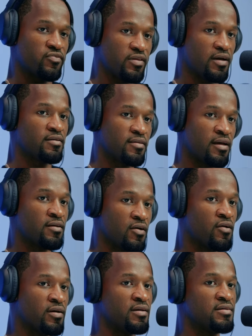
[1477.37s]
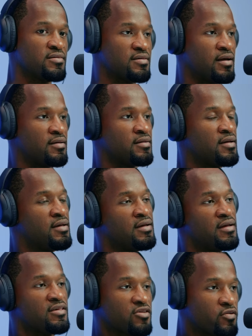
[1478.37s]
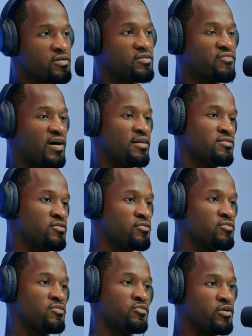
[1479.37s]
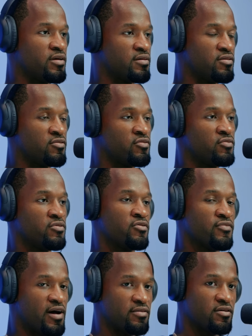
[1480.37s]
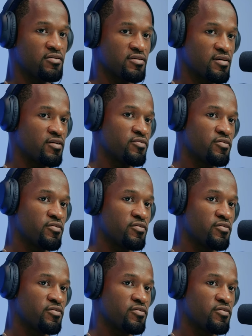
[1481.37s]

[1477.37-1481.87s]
for that mm-hmm. that audience that is going to value the way that you you value yourself.